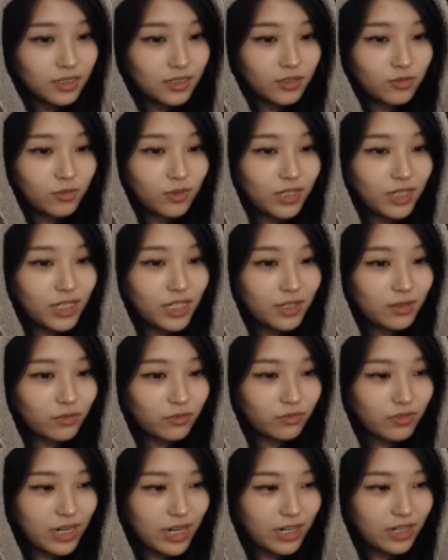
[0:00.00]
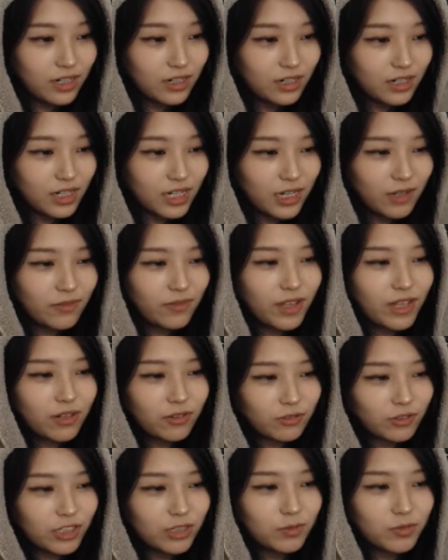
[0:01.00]
Would I eat rare? I've eaten
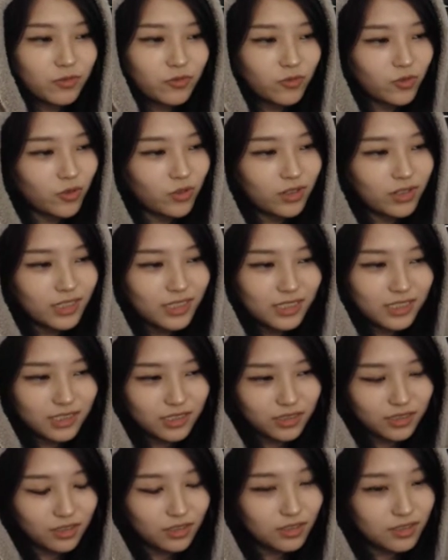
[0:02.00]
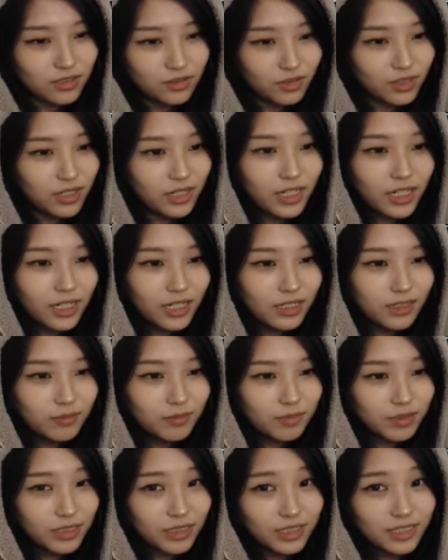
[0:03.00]
rare before. It's okay,
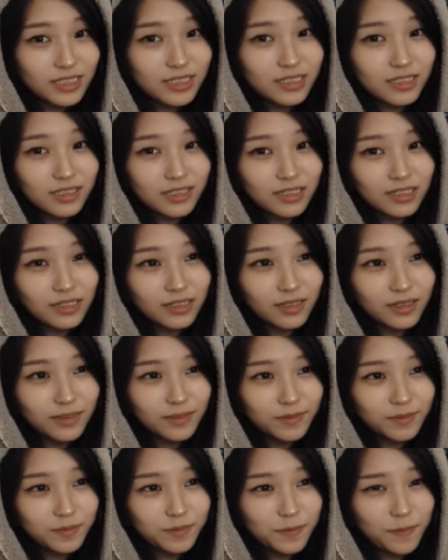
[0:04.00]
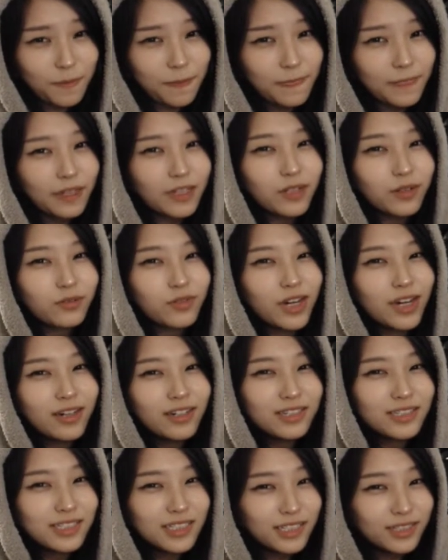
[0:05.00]
but it's like rare
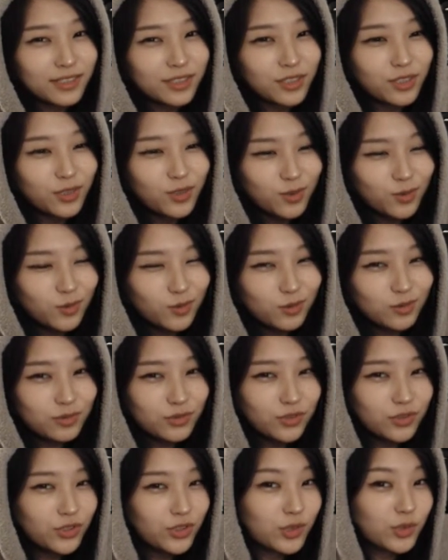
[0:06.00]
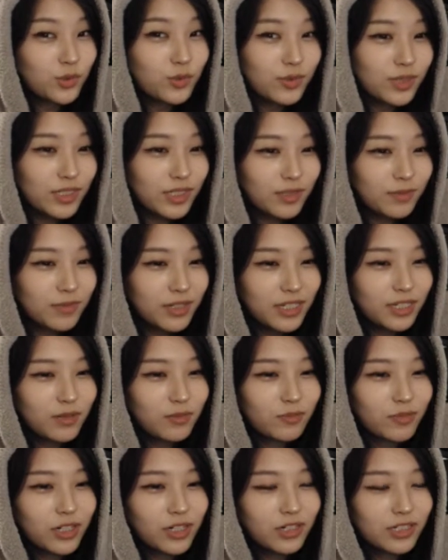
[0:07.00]
is like too chewy. Medium
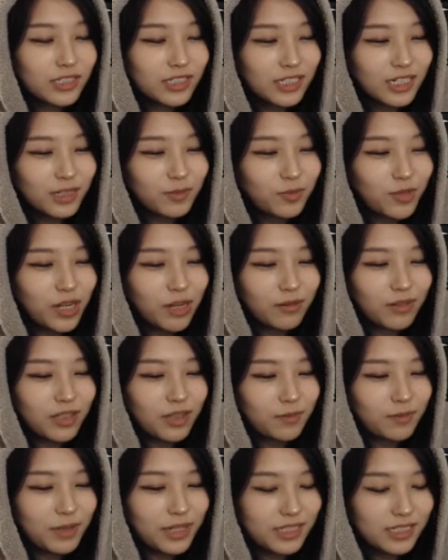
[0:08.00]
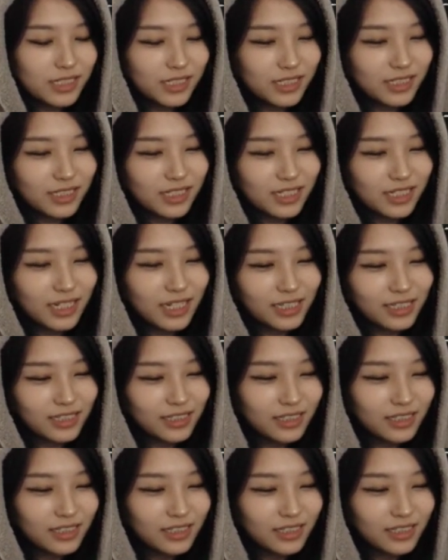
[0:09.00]
rare is like probably the best because it's like